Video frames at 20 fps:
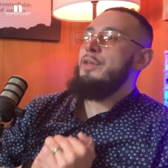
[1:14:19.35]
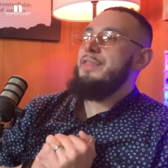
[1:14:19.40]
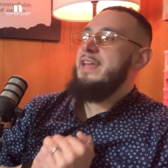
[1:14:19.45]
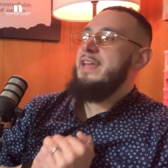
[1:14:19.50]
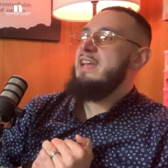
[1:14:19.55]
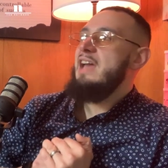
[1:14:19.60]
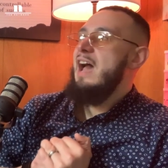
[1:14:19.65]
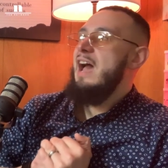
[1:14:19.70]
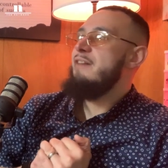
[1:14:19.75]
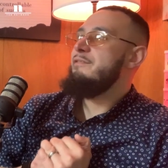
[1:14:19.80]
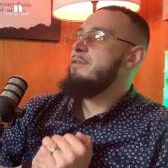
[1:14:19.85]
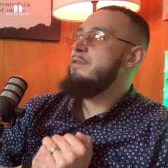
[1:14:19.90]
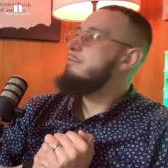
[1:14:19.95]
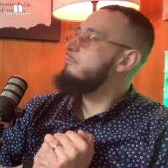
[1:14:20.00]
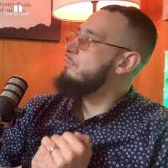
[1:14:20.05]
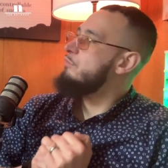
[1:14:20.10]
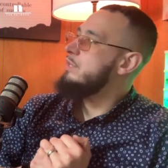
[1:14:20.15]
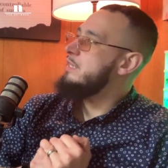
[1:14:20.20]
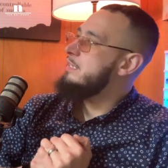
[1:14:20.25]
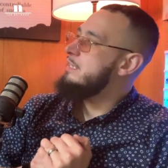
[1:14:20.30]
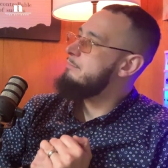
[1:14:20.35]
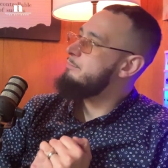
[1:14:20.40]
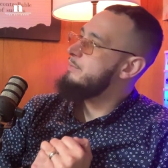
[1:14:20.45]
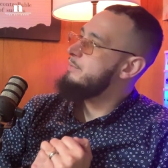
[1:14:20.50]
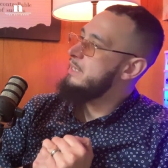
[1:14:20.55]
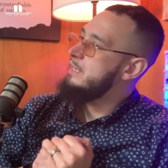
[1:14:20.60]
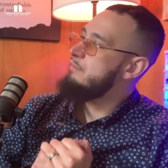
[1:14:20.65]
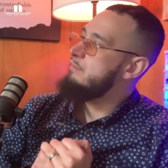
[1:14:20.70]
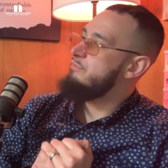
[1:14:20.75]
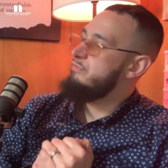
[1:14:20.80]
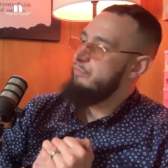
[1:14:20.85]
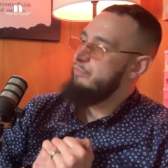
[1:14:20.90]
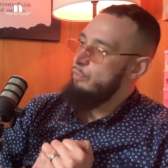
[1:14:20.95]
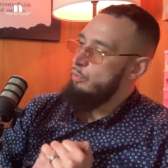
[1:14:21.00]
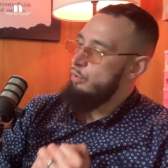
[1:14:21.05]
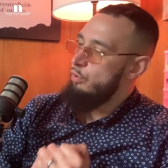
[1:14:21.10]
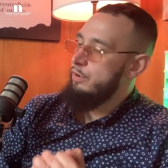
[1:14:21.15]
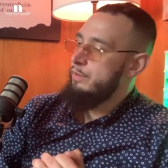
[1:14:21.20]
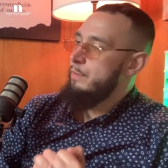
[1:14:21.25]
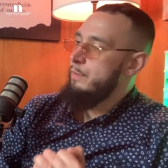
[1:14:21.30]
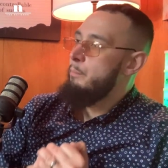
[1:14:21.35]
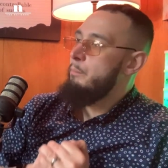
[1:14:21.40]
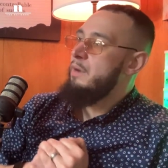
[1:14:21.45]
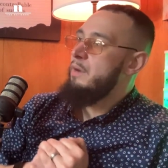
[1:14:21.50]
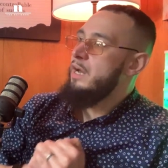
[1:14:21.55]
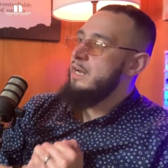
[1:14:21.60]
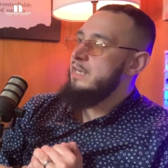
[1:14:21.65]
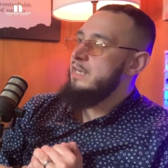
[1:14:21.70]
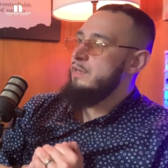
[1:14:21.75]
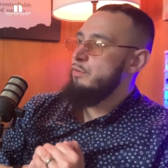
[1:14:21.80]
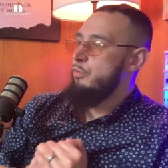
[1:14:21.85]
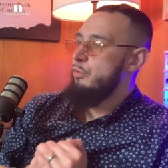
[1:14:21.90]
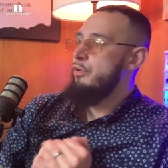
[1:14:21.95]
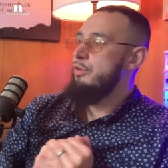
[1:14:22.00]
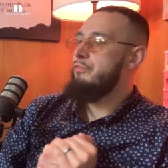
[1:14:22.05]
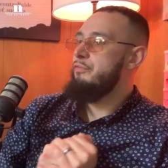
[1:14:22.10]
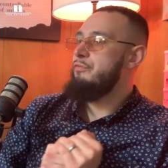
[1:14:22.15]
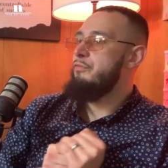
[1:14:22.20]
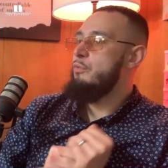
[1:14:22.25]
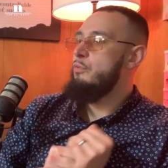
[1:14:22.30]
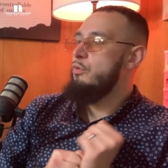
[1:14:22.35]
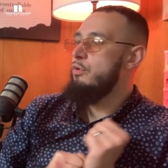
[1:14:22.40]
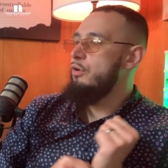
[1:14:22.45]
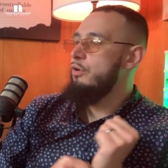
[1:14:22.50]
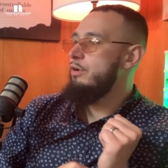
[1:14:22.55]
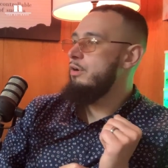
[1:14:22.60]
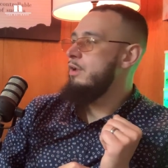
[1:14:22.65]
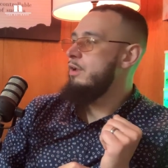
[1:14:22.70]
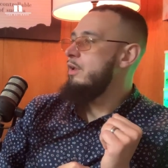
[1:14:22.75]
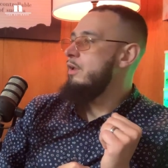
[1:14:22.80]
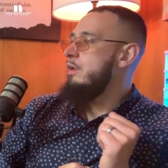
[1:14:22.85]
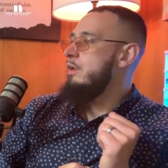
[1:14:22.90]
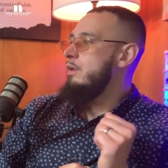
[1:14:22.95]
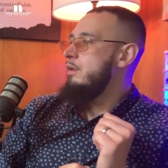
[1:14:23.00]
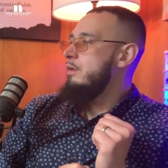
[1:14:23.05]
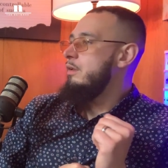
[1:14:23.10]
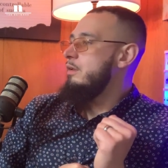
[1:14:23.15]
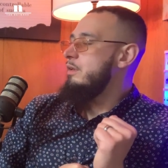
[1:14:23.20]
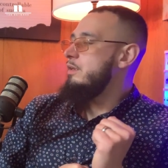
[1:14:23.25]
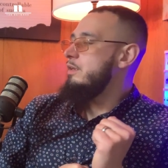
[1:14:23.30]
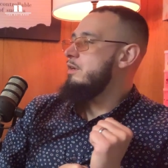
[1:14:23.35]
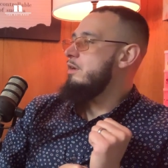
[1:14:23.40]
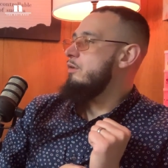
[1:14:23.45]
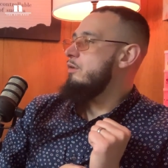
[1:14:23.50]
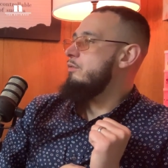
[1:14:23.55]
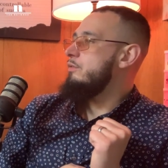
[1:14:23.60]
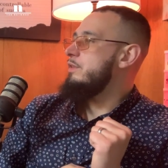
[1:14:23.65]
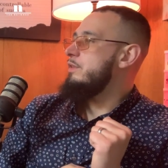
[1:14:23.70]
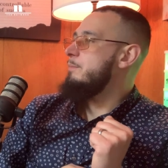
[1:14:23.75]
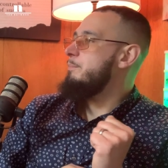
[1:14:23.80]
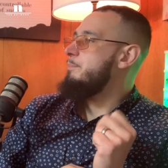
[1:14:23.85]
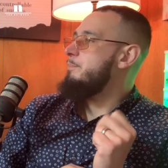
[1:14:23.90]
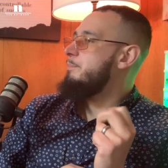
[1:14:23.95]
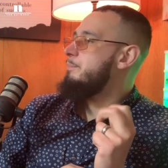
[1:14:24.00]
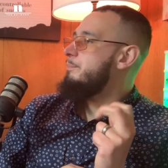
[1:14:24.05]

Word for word: they haven't really been for the money or for you know the